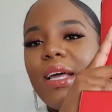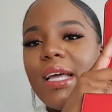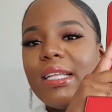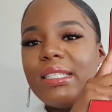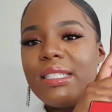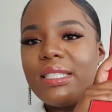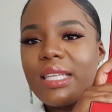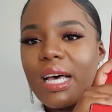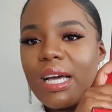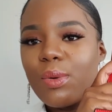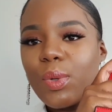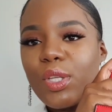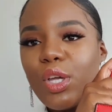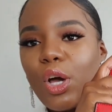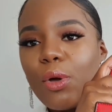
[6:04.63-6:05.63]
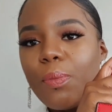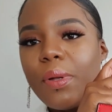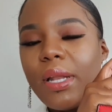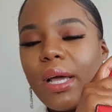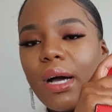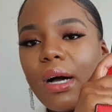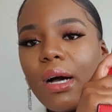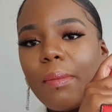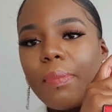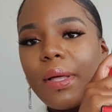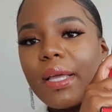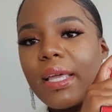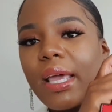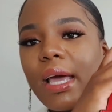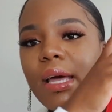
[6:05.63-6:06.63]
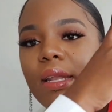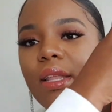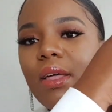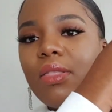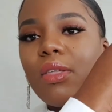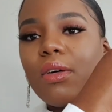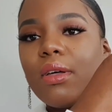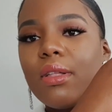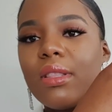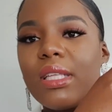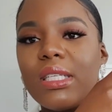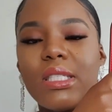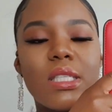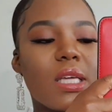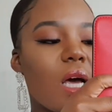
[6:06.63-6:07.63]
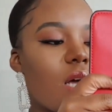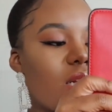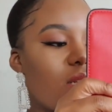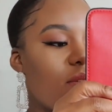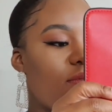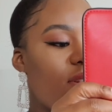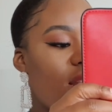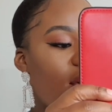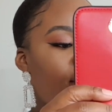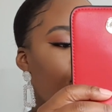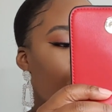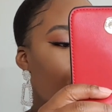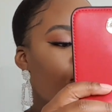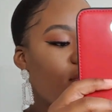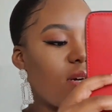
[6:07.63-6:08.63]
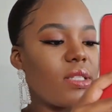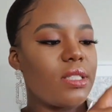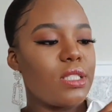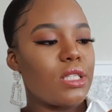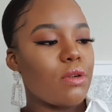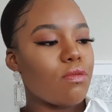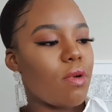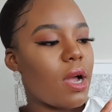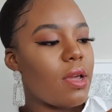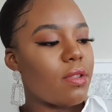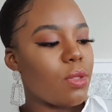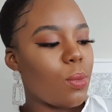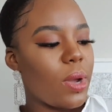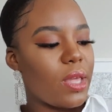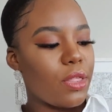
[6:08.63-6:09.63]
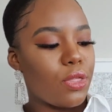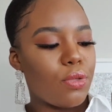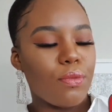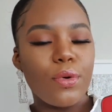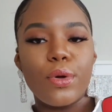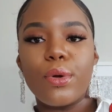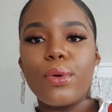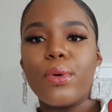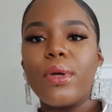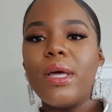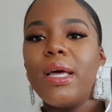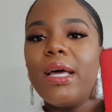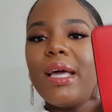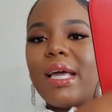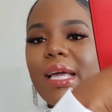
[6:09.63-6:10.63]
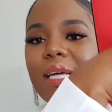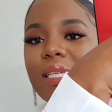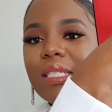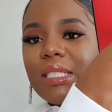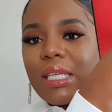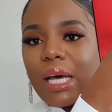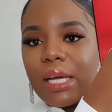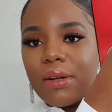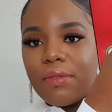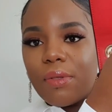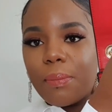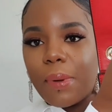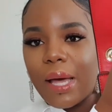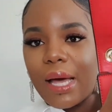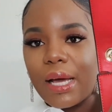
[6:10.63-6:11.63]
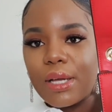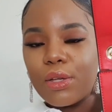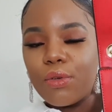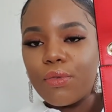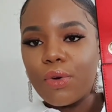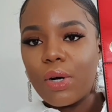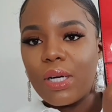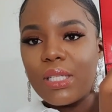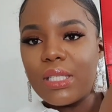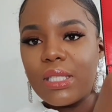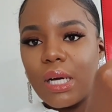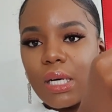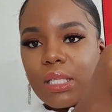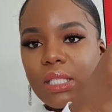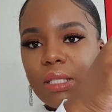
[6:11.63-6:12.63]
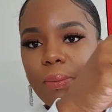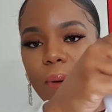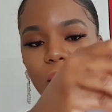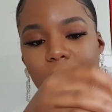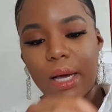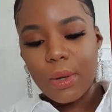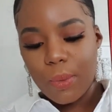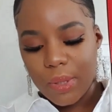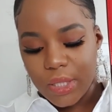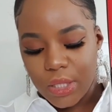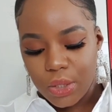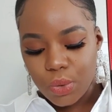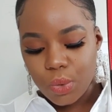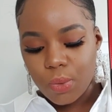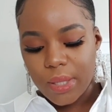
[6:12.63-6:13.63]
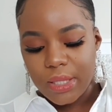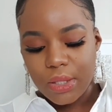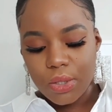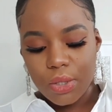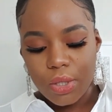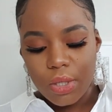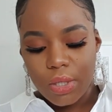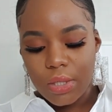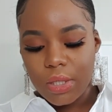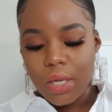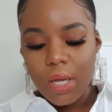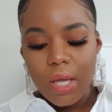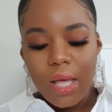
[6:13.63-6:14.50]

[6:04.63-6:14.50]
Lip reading: Inside, when you open it up, again, this kind of lever runs right the way through. Inside of the bag, you've got a dust bag, which is always good.